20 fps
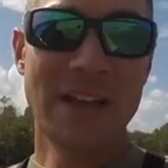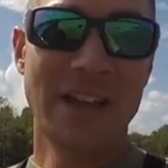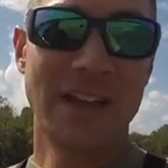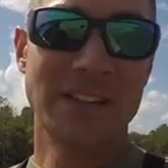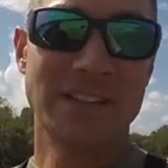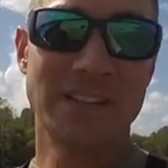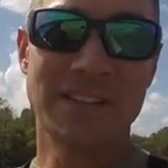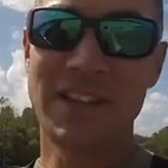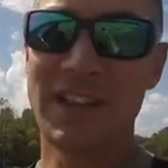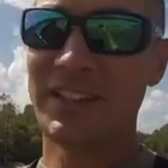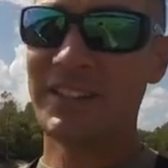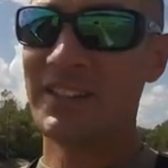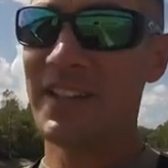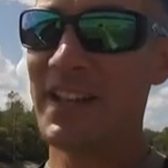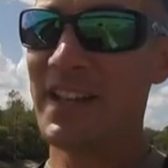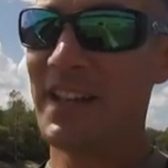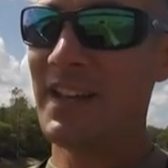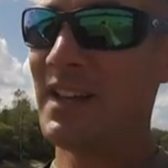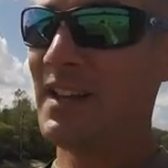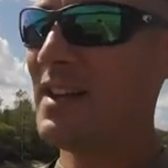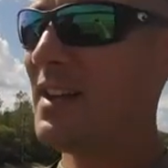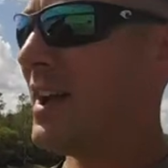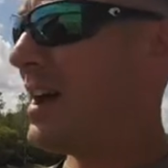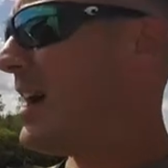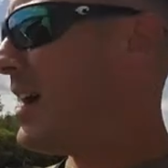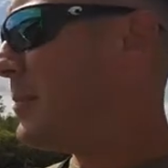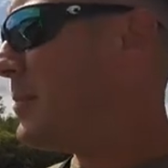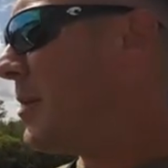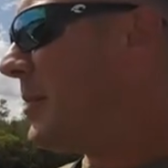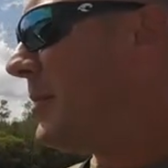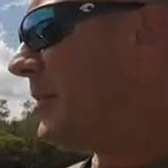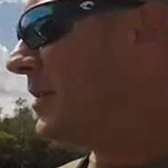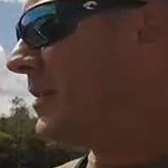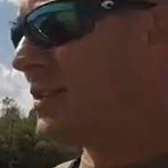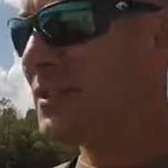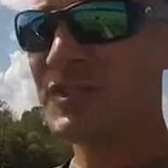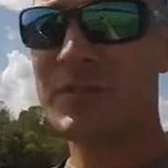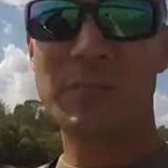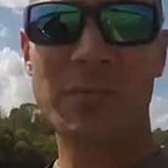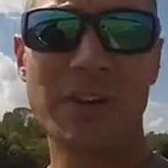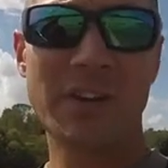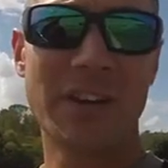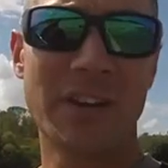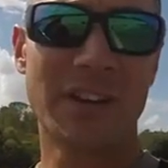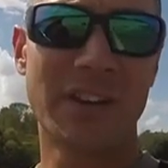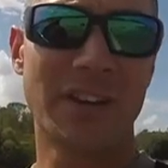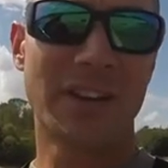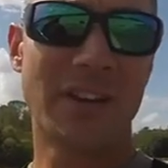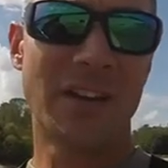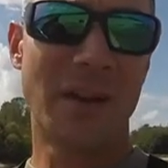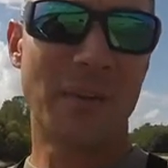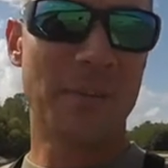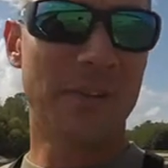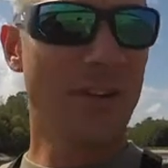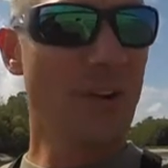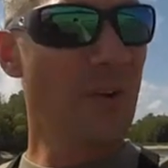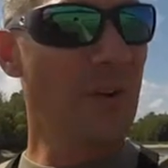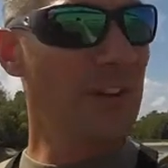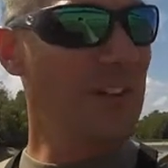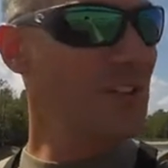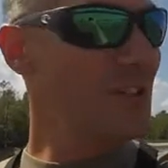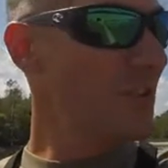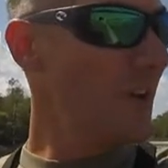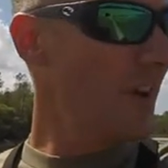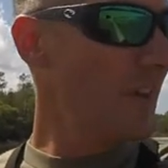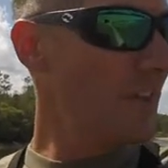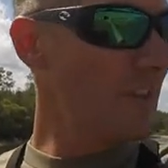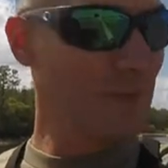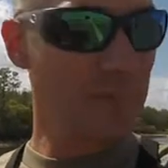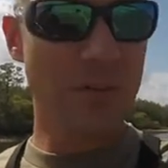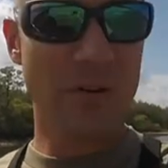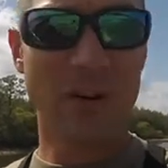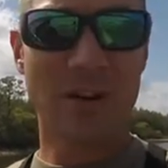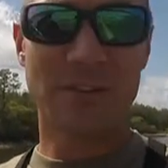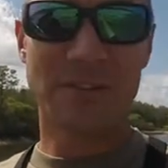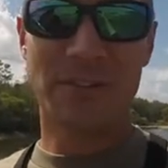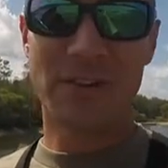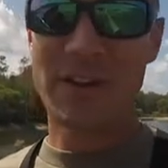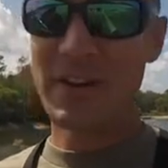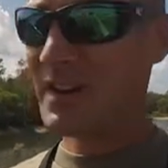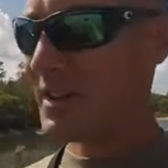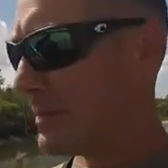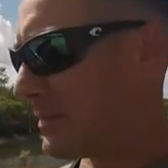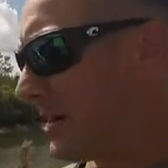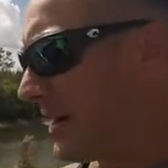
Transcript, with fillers: it's the next day. I'm on my lunch break. I'm gonna go ahead and try this pond right here